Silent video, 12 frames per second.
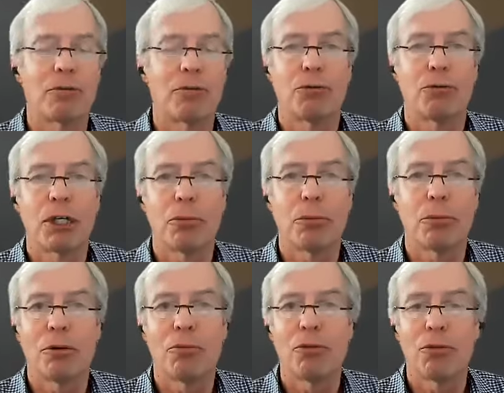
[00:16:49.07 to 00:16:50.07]
If we can be
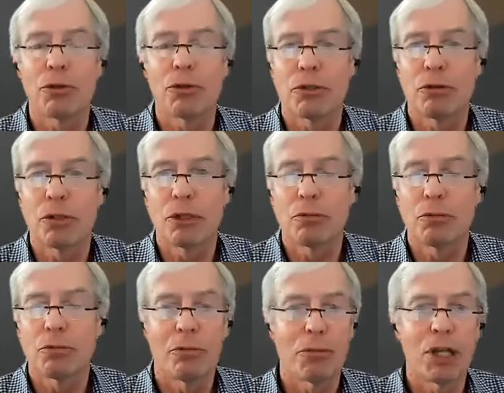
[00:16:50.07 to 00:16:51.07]
helpful, we've certainly
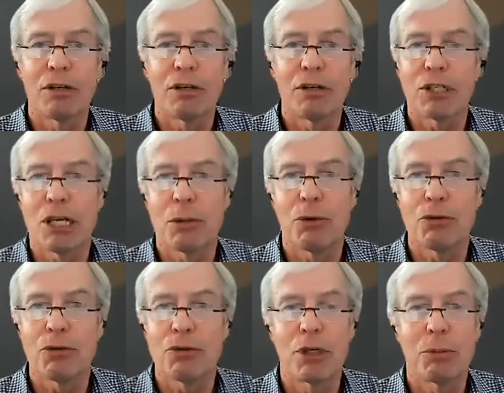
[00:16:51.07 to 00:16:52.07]
got plenty of
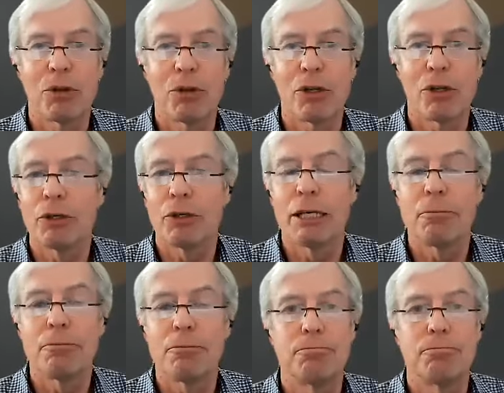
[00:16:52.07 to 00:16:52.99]
examples of people that are doing that.